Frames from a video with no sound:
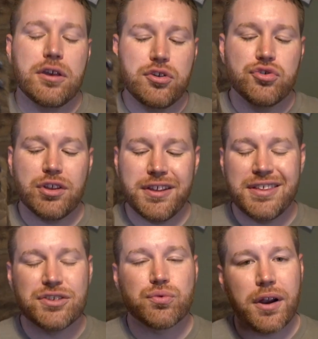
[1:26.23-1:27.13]
Usually
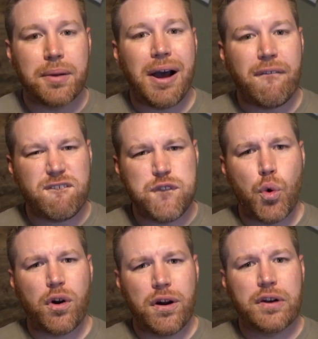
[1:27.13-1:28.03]
these run about
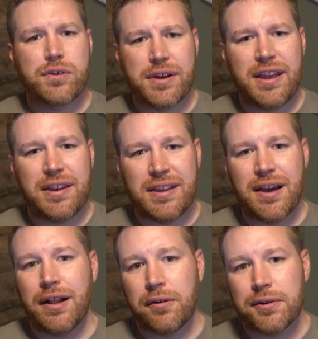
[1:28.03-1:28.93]

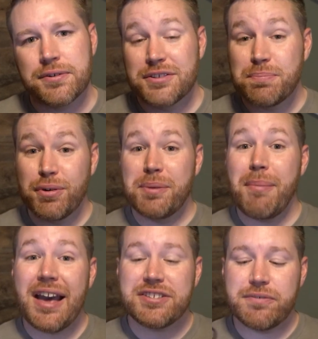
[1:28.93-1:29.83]
$480. It's a pretty
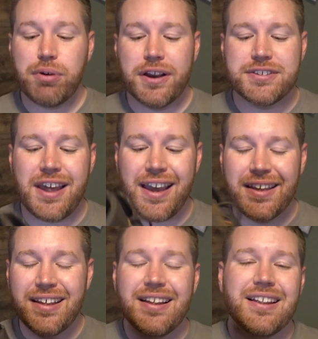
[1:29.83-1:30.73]
massive price tag.